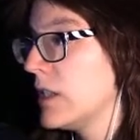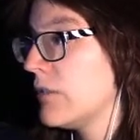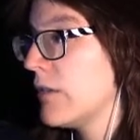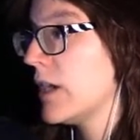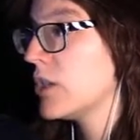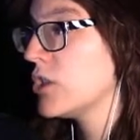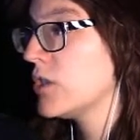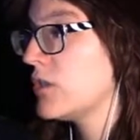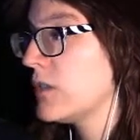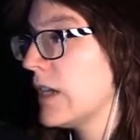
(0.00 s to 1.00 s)
If I
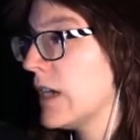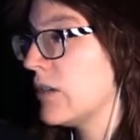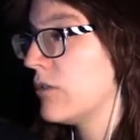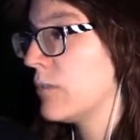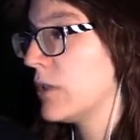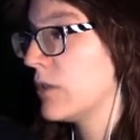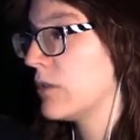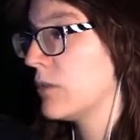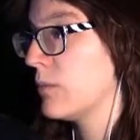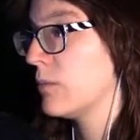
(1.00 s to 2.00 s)
choose life
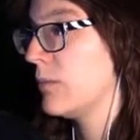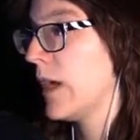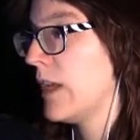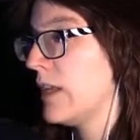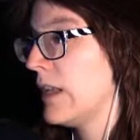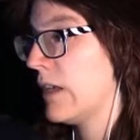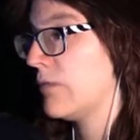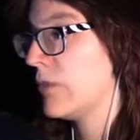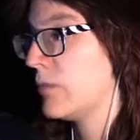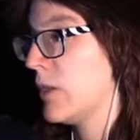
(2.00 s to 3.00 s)
because any
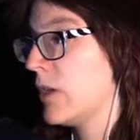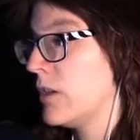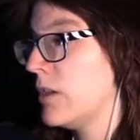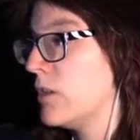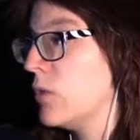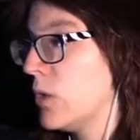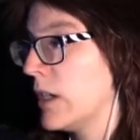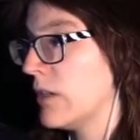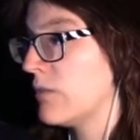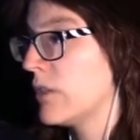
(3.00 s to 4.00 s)
life is better than no
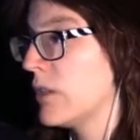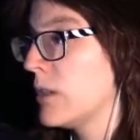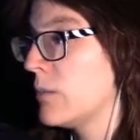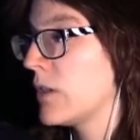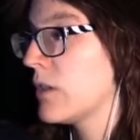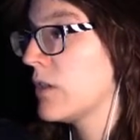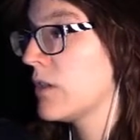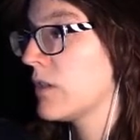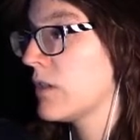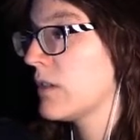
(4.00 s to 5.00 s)
life,
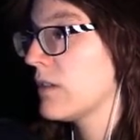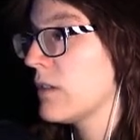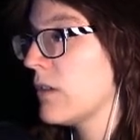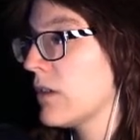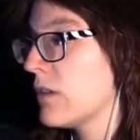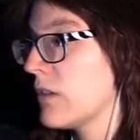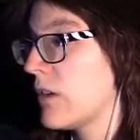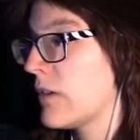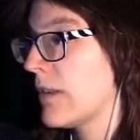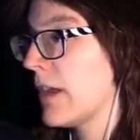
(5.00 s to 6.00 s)
because as long as
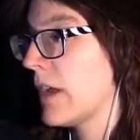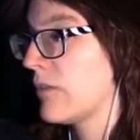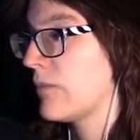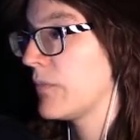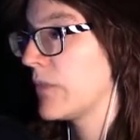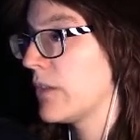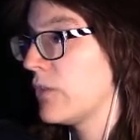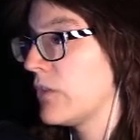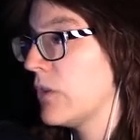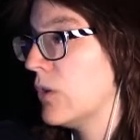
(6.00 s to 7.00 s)
there is life,
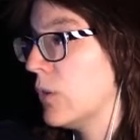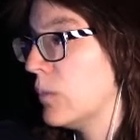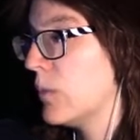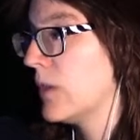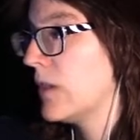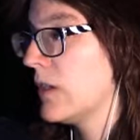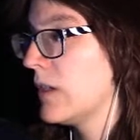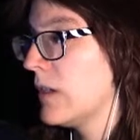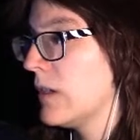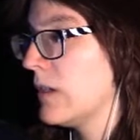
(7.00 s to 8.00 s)
there is hope.
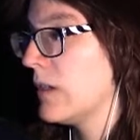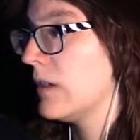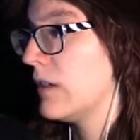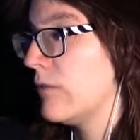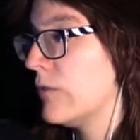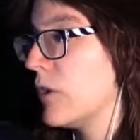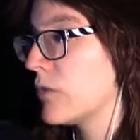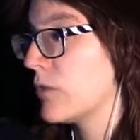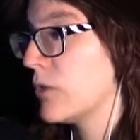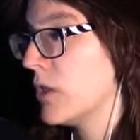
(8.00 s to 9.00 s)
If
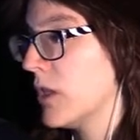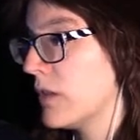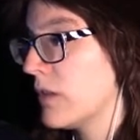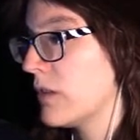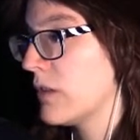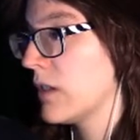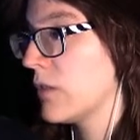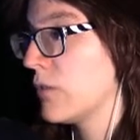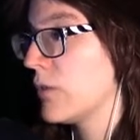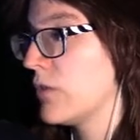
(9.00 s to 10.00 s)
not for us,
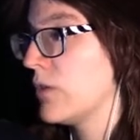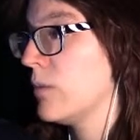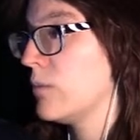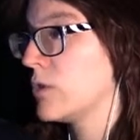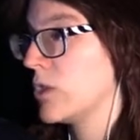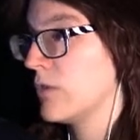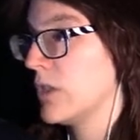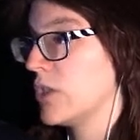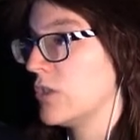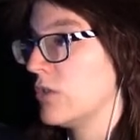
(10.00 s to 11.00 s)
then for some
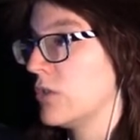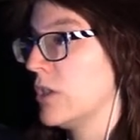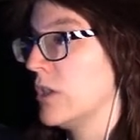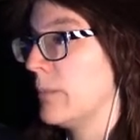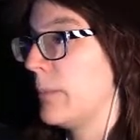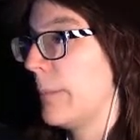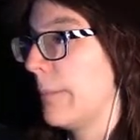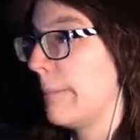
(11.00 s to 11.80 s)
generation to come.